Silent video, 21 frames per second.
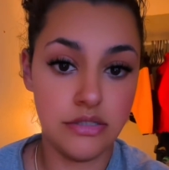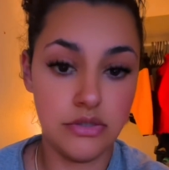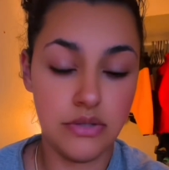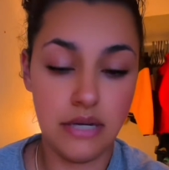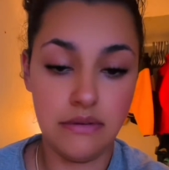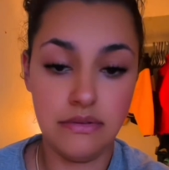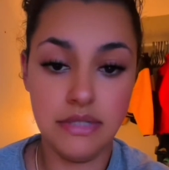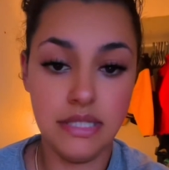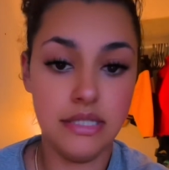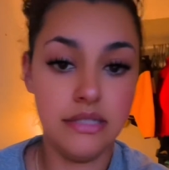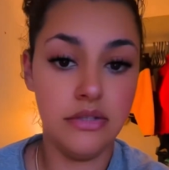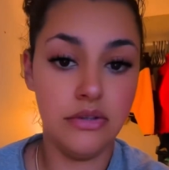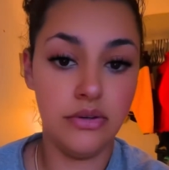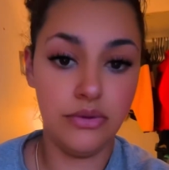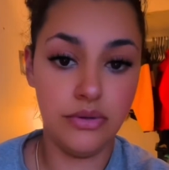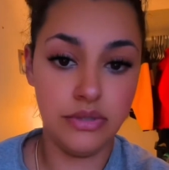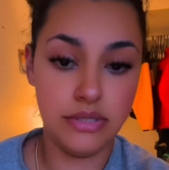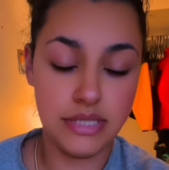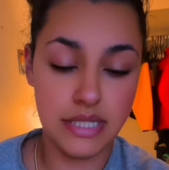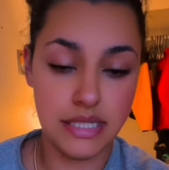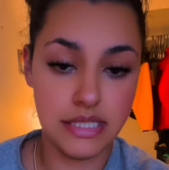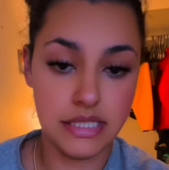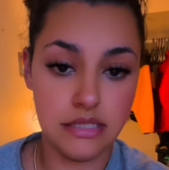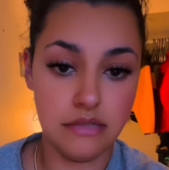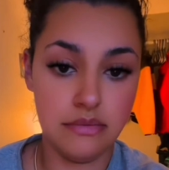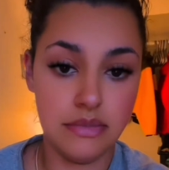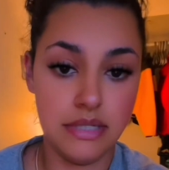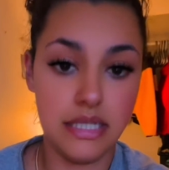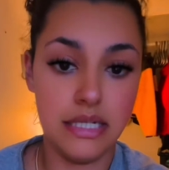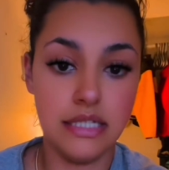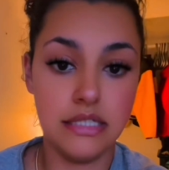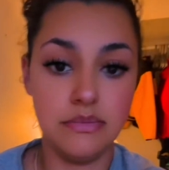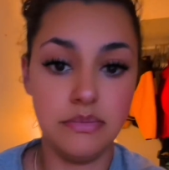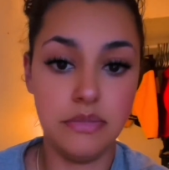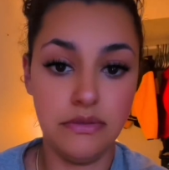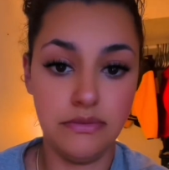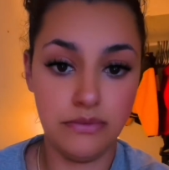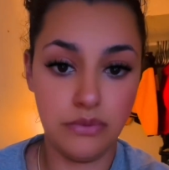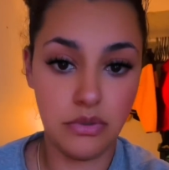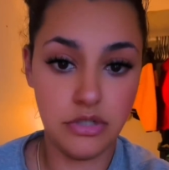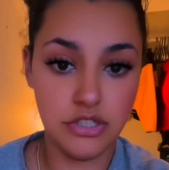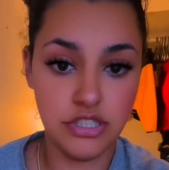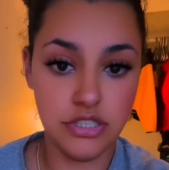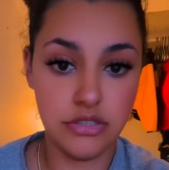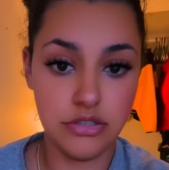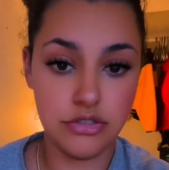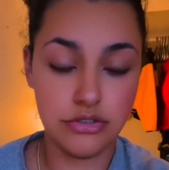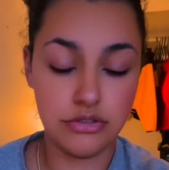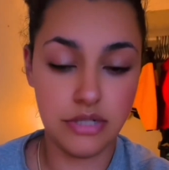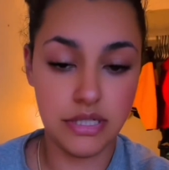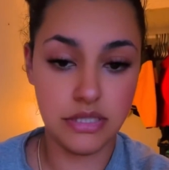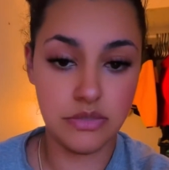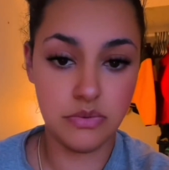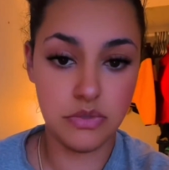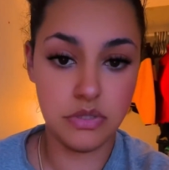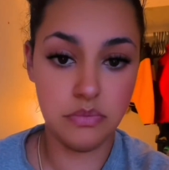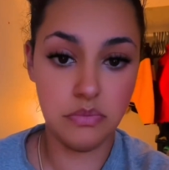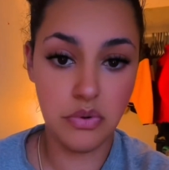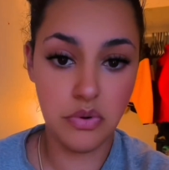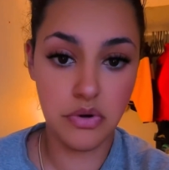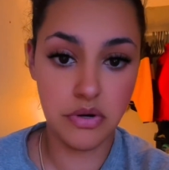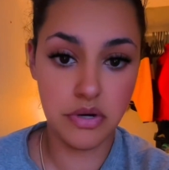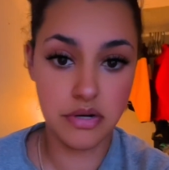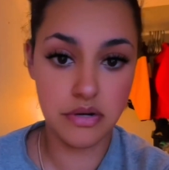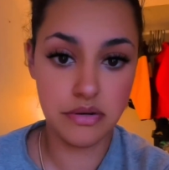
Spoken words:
So everything in the Old Testament is before Jesus Christ was born.